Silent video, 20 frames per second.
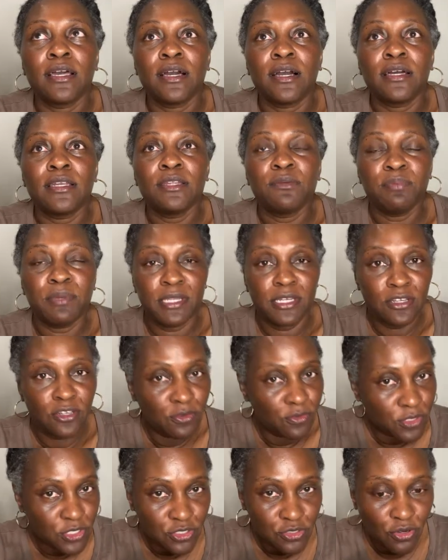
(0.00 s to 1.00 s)
depending on
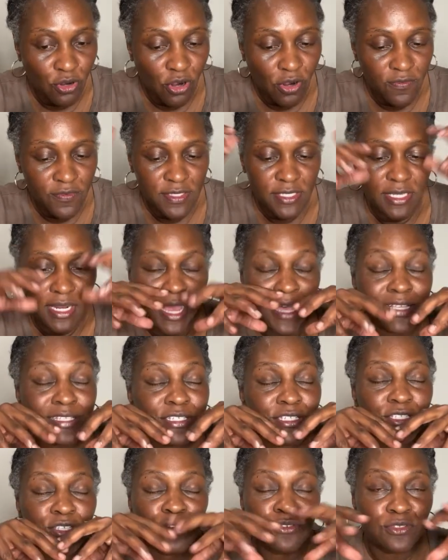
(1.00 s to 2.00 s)
what you harvested. I
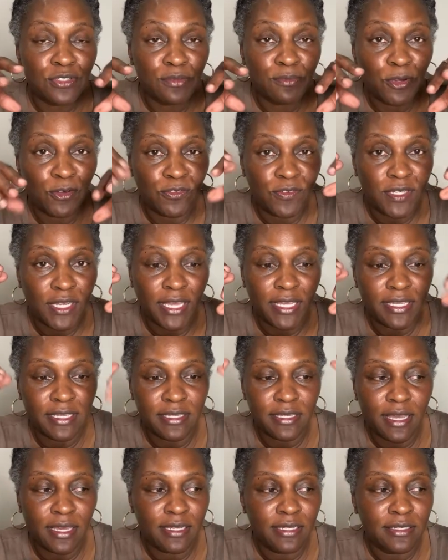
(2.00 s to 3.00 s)
just soaked them overnight.
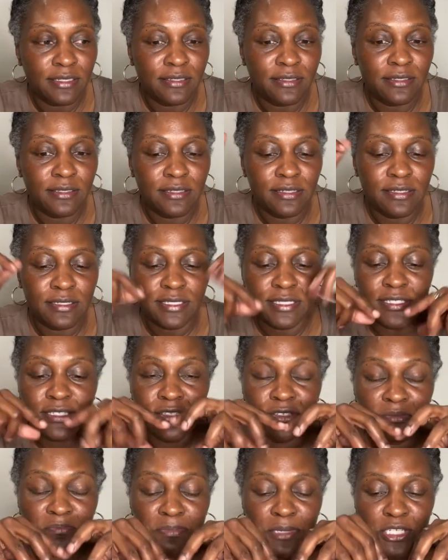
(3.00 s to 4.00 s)
I didn't, because this is a
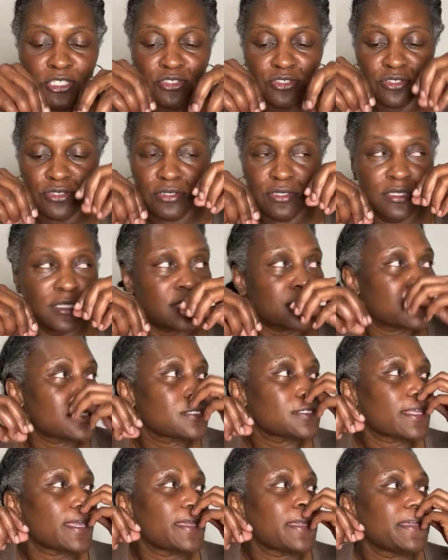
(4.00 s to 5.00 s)
mixture. This is
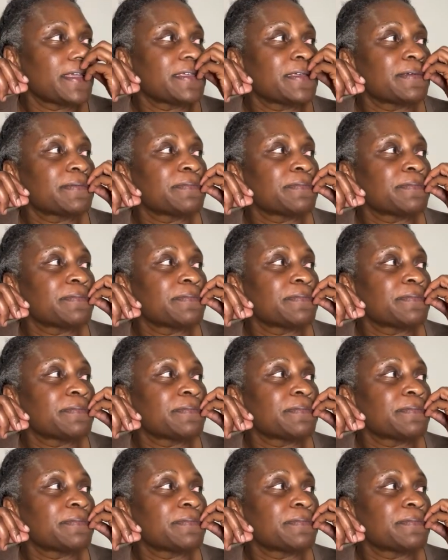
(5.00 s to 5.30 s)
a